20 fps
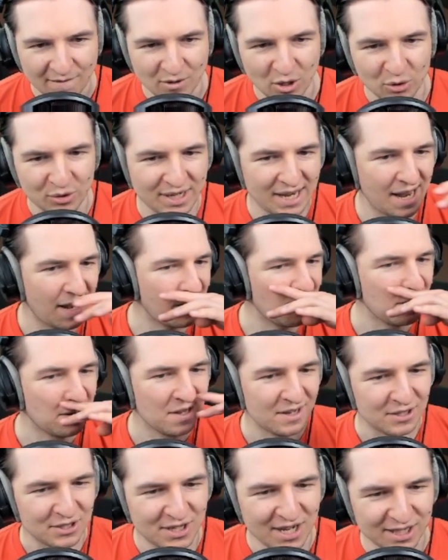Okay,
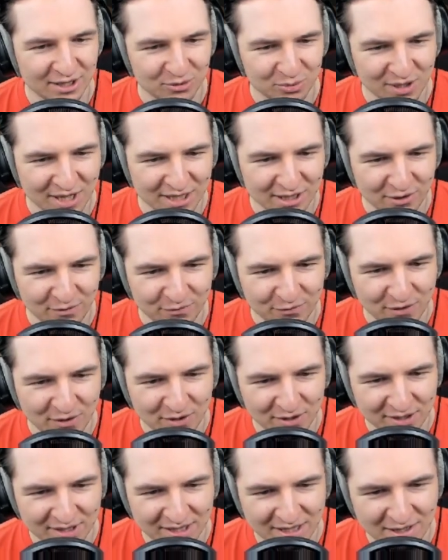get ready
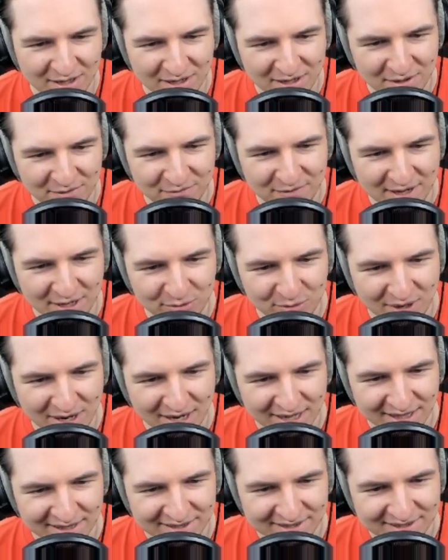for the Venn
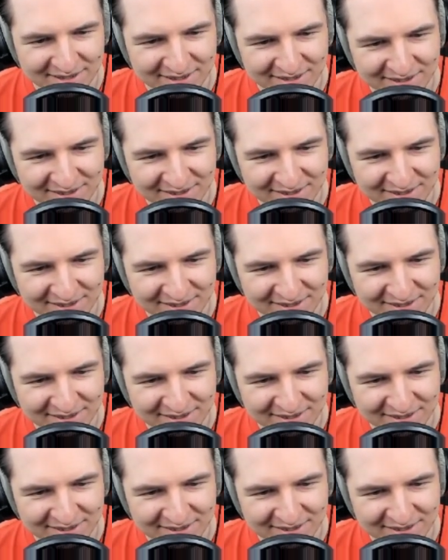wires.